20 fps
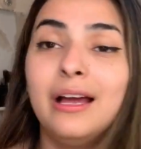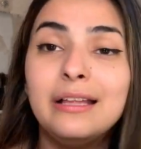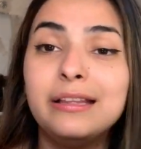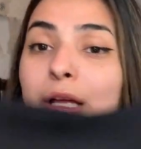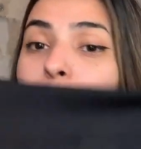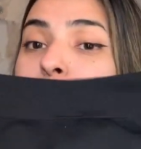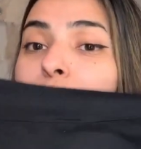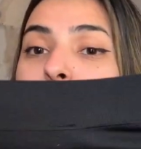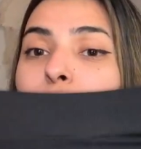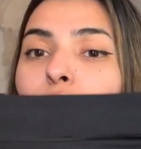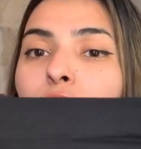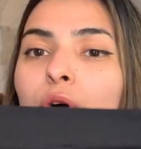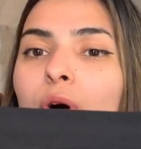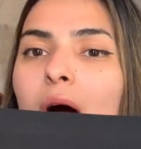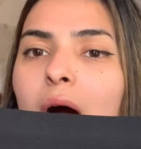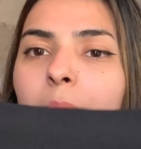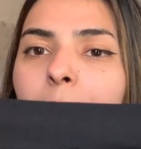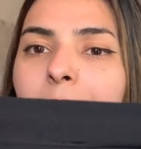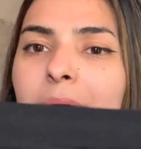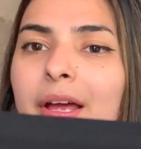They wouldn't go
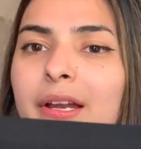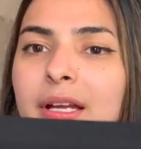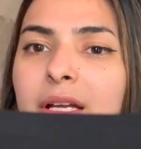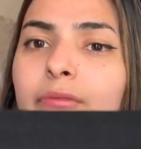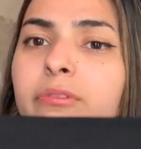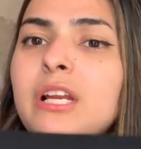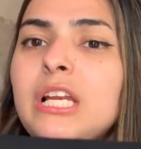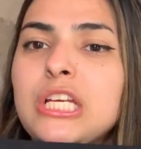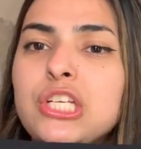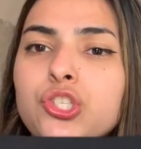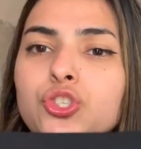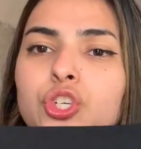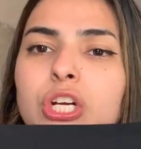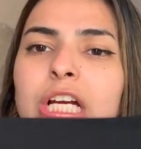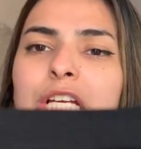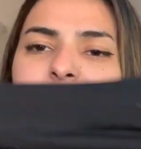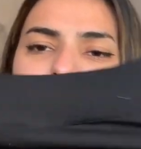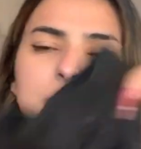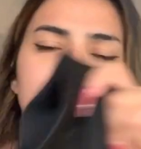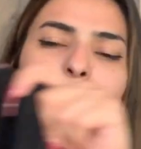up, and they're really
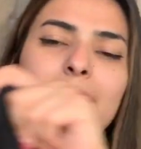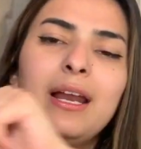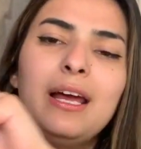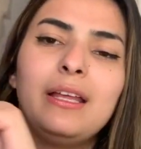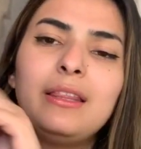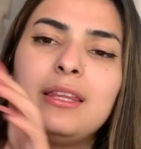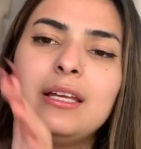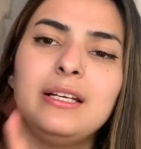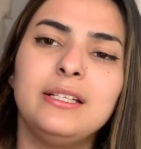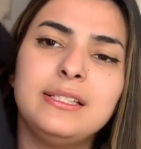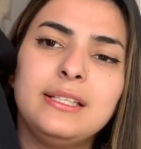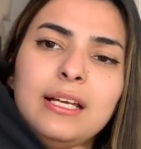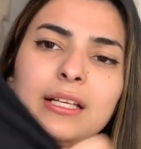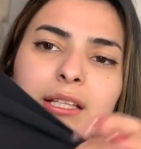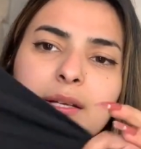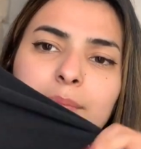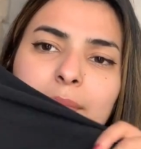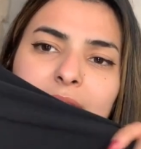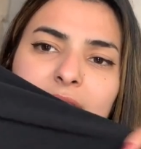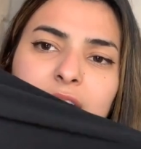stretchy, but I think it's
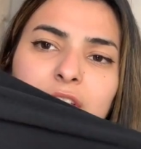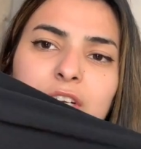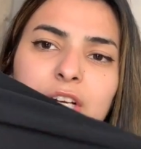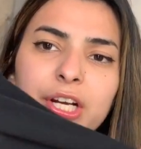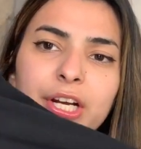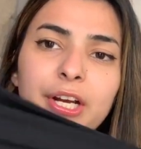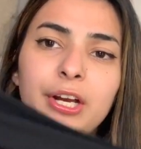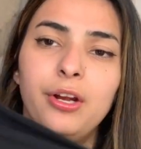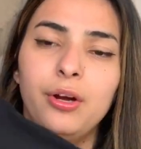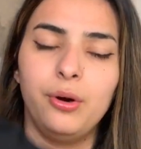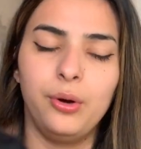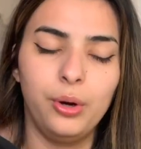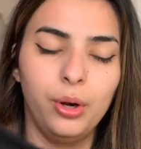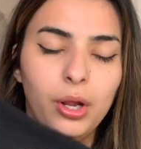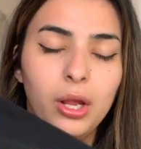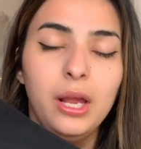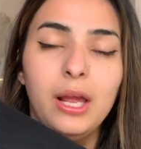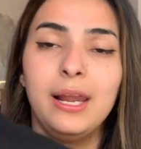like the material.